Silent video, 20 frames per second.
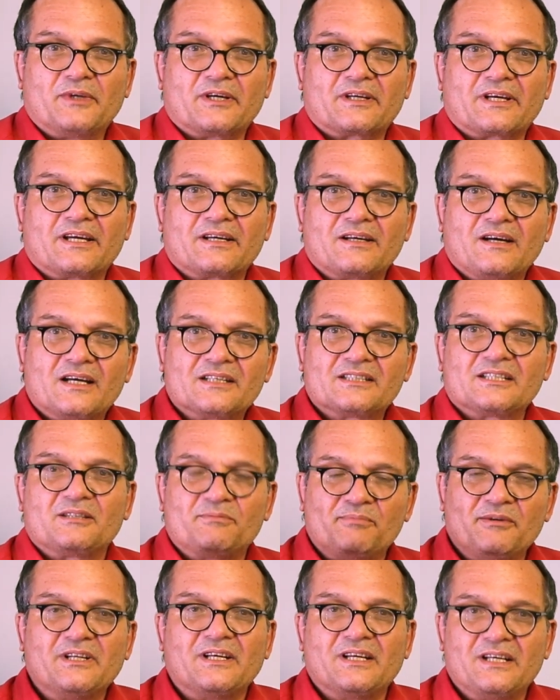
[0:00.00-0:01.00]
Okay, guys,
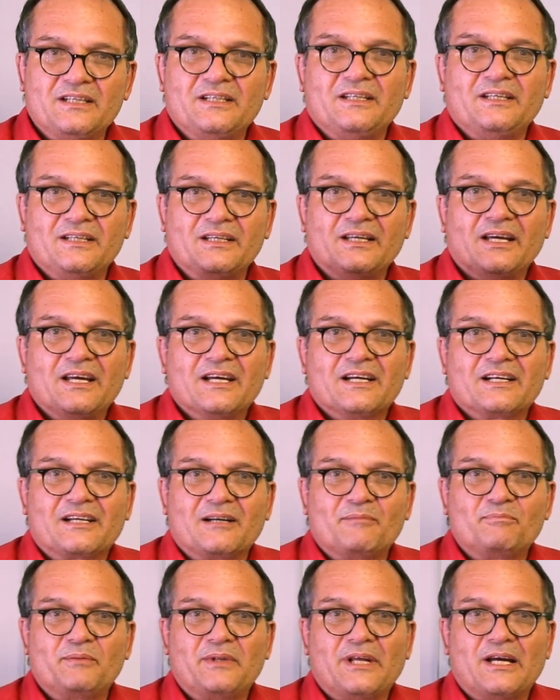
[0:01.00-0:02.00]
it's been earning
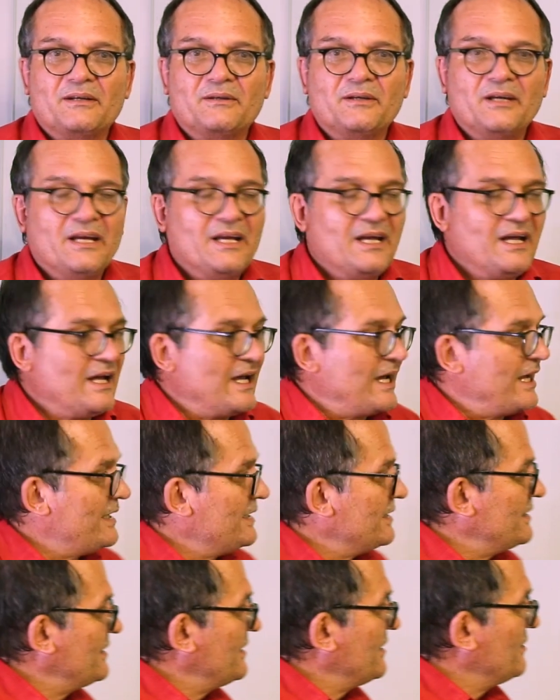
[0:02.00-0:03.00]
crypto,
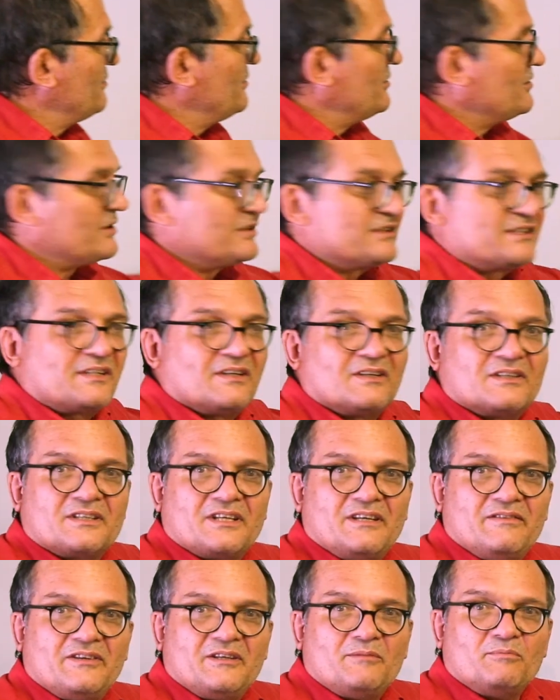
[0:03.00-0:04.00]
and we'll
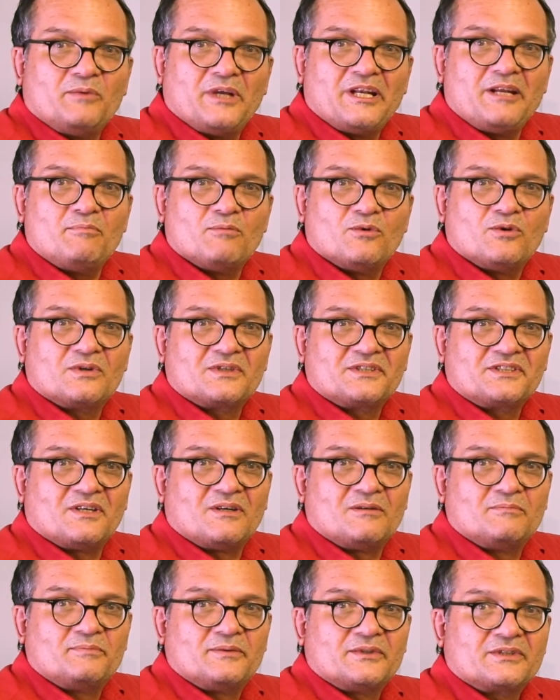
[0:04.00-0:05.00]
start giving many more
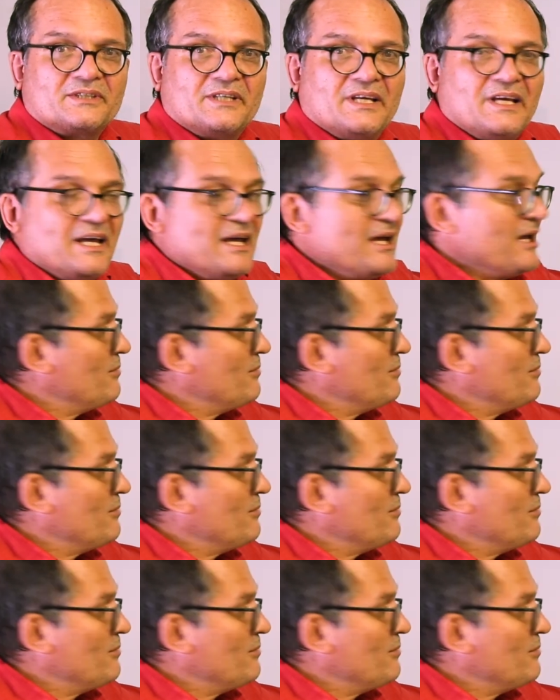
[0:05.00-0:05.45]
examples.